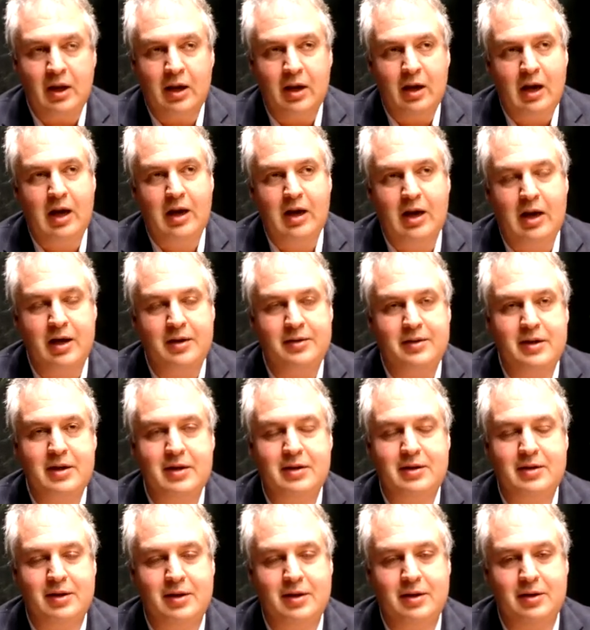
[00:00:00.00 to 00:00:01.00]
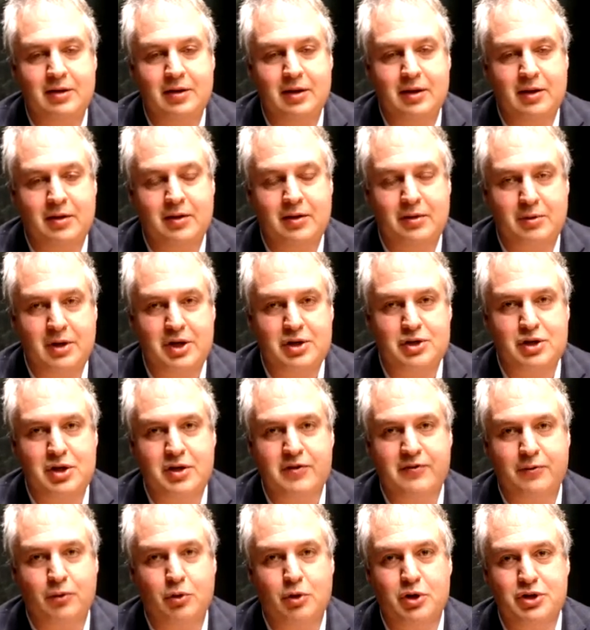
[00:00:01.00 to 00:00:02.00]
I, I think the, the 3G,
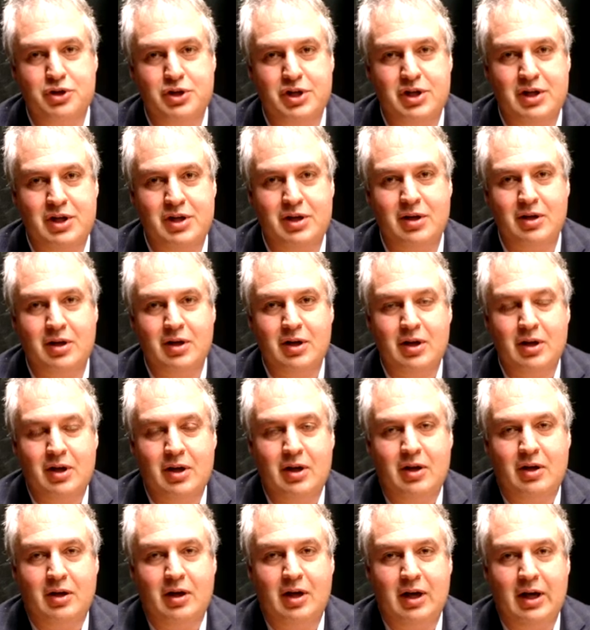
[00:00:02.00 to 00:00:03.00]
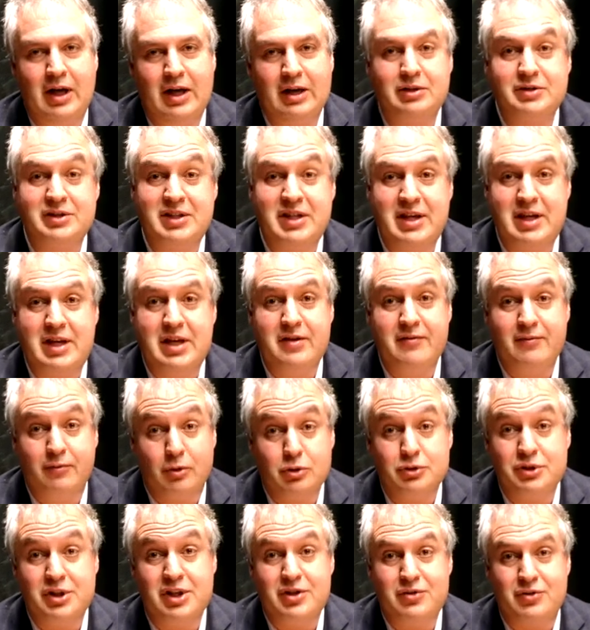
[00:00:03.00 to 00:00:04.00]
4G, uh, LTE,
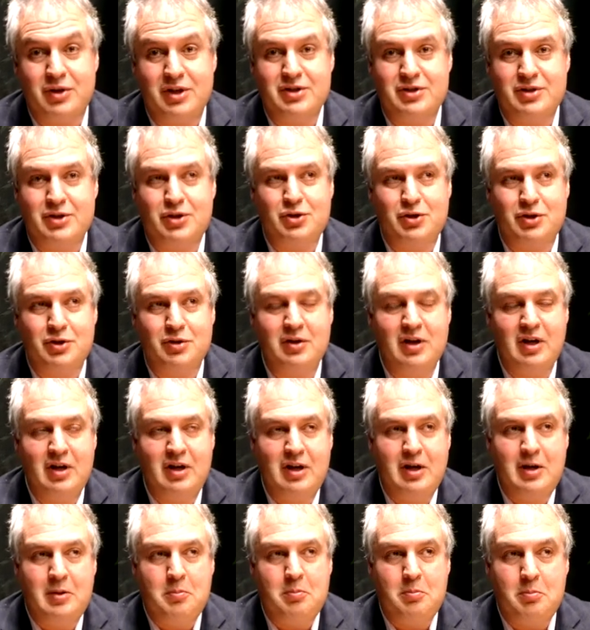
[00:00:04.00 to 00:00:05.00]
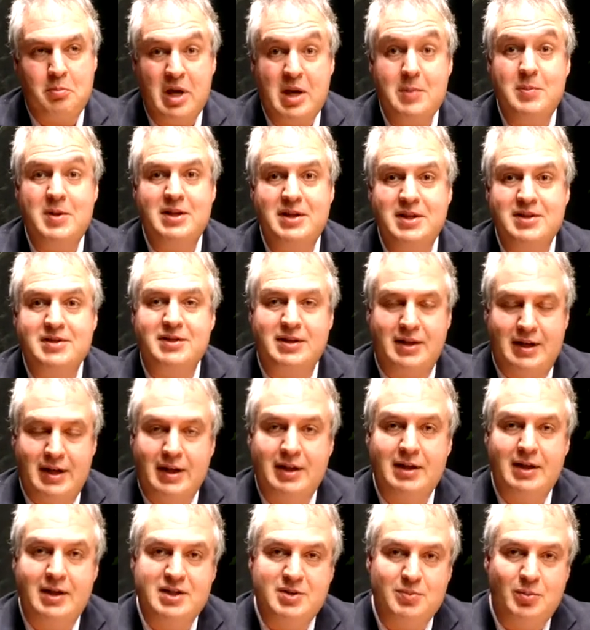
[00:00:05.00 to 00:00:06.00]
VoLTE transition maybe doesn't
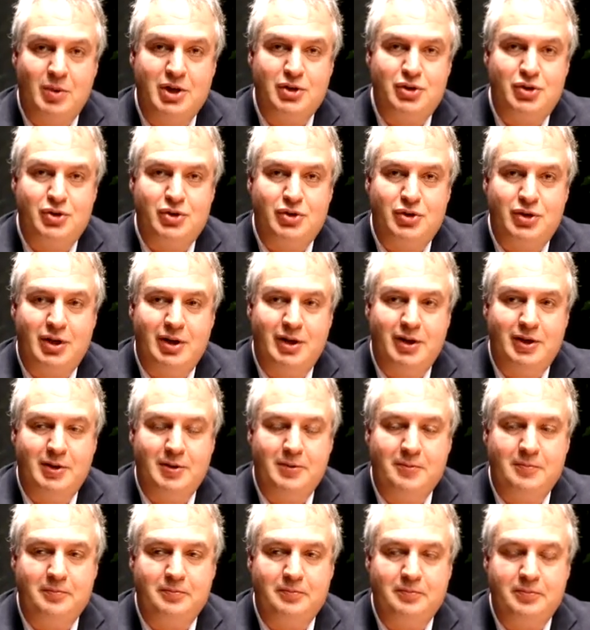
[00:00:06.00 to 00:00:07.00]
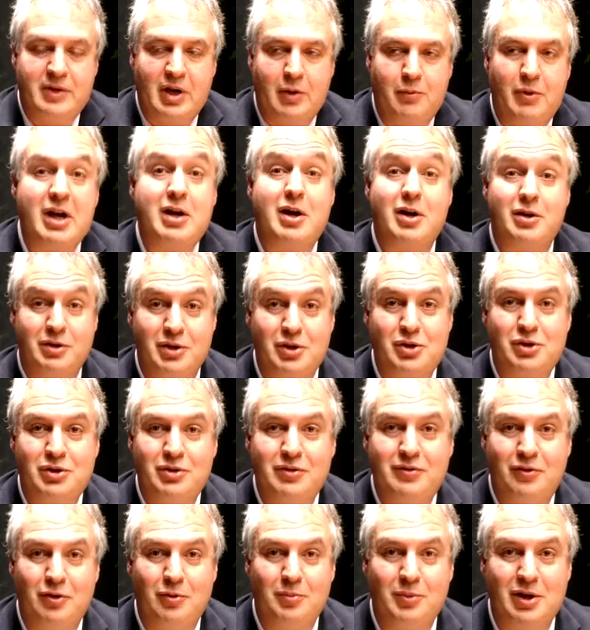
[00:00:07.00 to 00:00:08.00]
get as much um, recognition
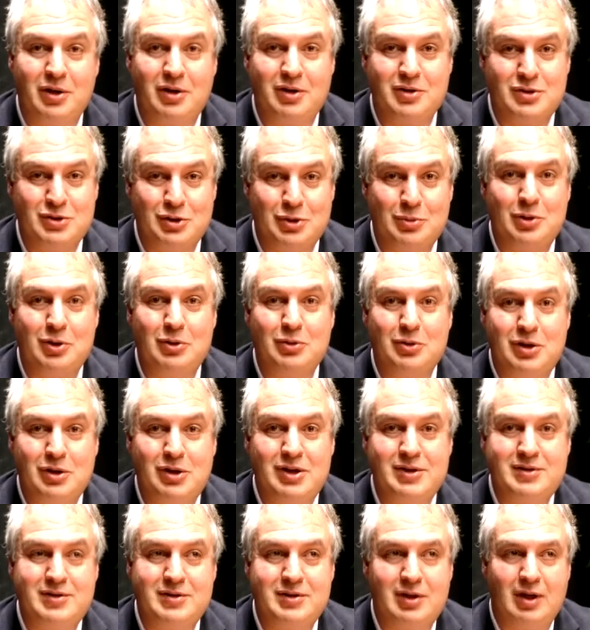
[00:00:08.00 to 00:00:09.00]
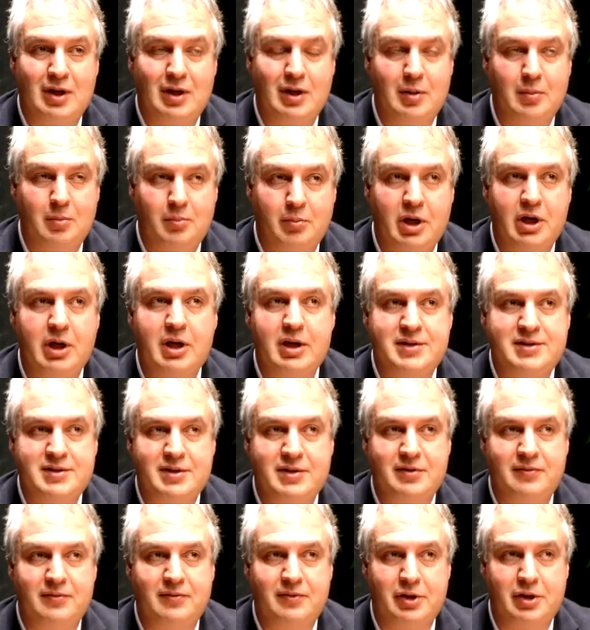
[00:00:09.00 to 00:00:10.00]
from the consumer audience, uh, but it's
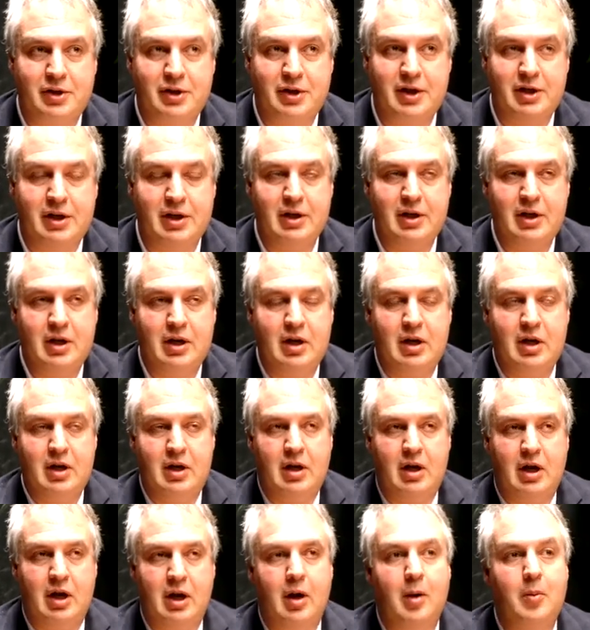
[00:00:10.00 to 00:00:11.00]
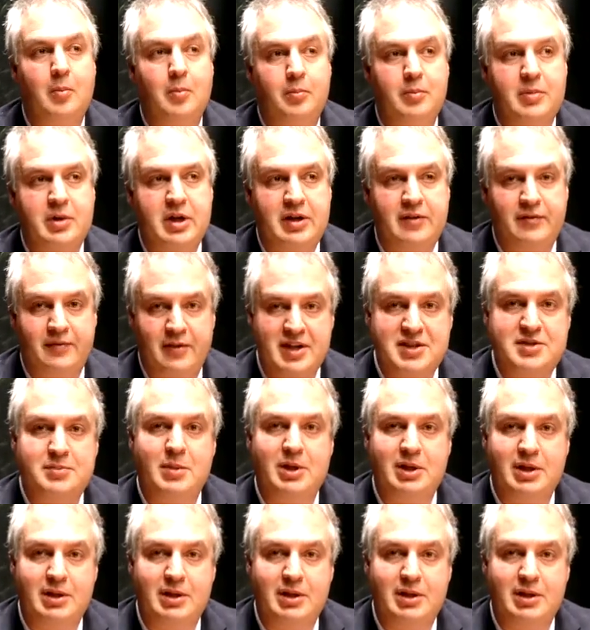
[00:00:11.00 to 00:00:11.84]
a very um, investment